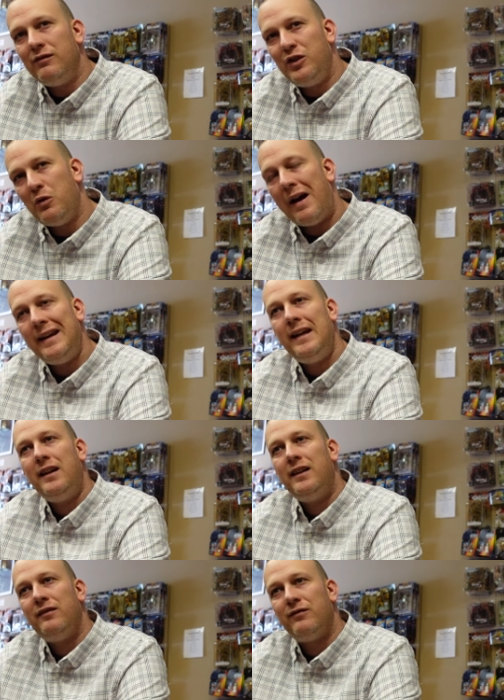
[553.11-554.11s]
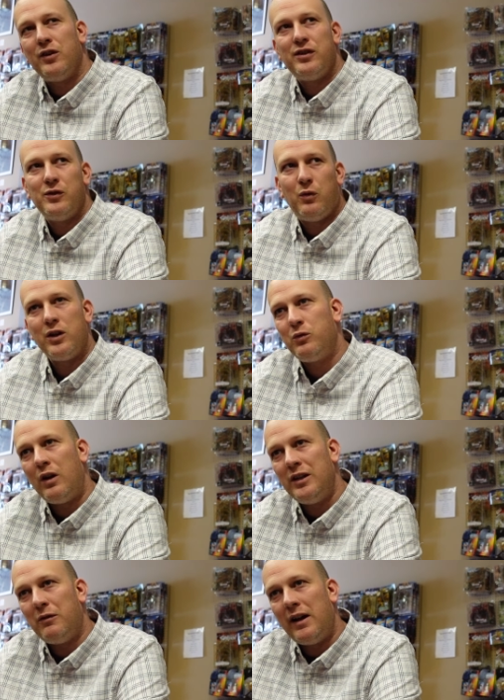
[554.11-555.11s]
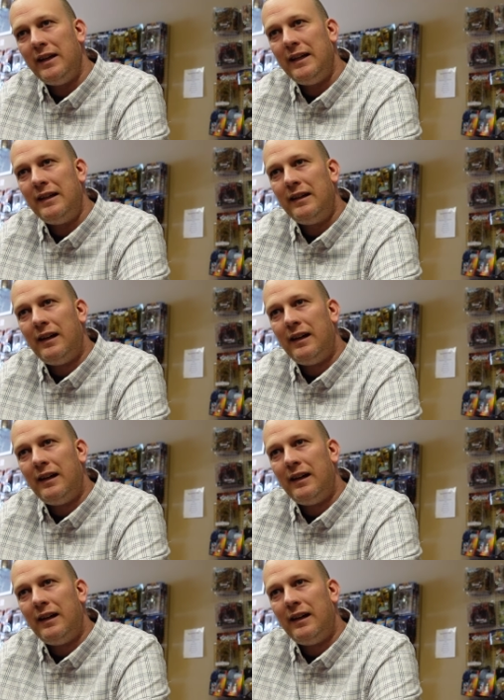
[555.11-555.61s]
do I need it versus which one do I need?